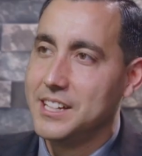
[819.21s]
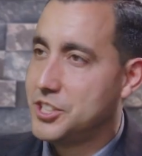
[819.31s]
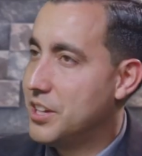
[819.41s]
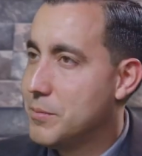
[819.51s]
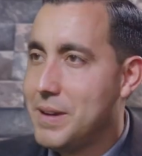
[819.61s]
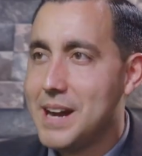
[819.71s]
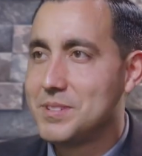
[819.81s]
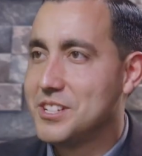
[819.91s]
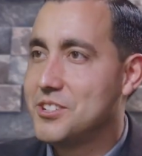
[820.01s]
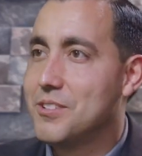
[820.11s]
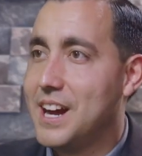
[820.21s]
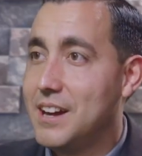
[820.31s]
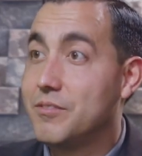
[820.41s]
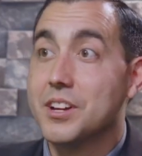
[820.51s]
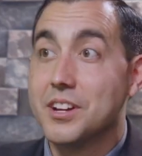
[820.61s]
And John the Baptist, you
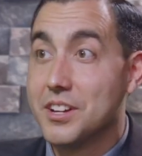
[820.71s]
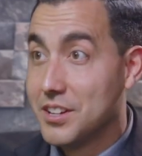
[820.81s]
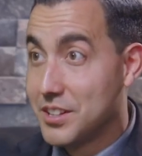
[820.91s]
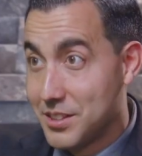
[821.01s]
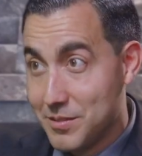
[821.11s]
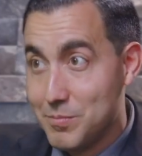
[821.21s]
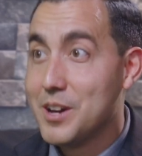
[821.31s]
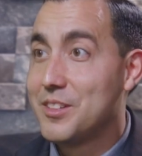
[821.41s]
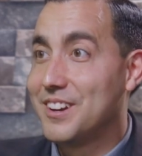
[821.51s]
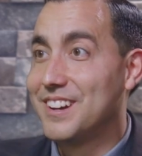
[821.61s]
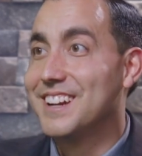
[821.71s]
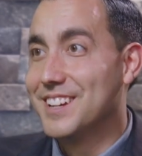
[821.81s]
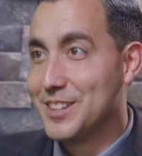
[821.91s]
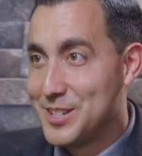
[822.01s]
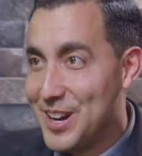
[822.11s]
have that's right. the mother,
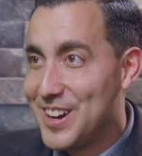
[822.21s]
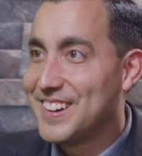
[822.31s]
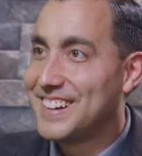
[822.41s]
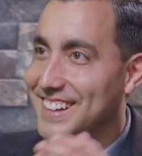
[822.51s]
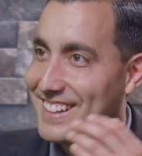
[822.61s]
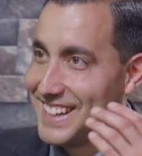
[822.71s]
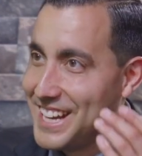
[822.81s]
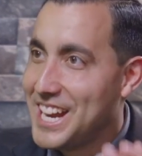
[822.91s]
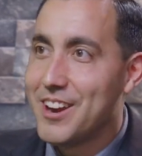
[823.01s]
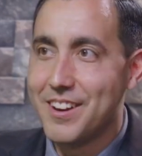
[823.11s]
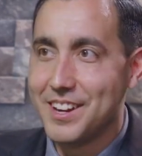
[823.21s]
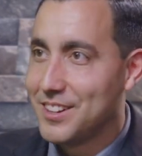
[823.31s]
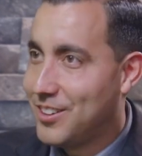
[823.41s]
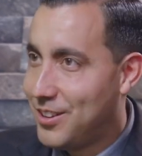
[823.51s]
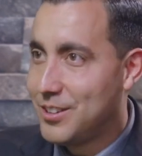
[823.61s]
the daughter, and
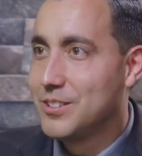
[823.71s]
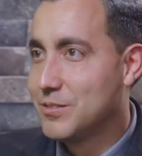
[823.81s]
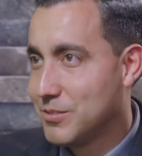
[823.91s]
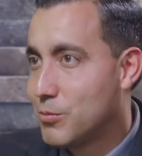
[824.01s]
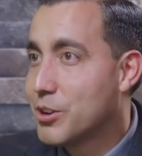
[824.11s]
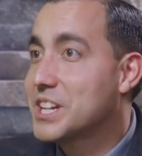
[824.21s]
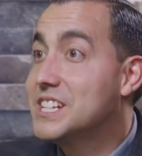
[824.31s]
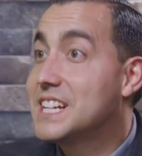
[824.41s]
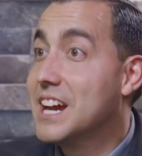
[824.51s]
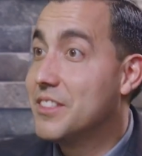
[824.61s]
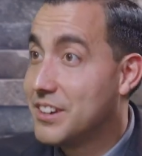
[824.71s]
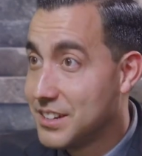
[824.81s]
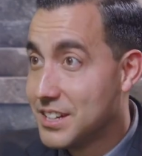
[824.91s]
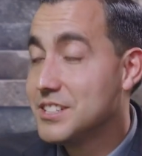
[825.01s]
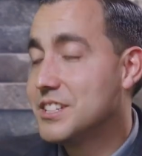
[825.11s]
Herod all working together
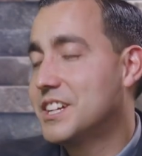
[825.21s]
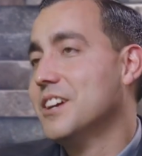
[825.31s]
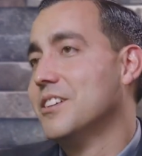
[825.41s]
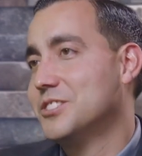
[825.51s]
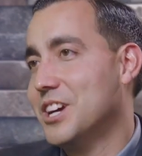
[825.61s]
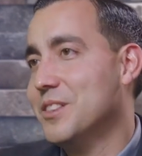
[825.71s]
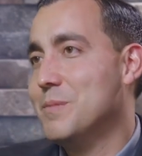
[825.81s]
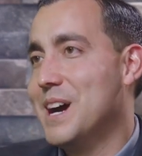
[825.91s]
to kill John the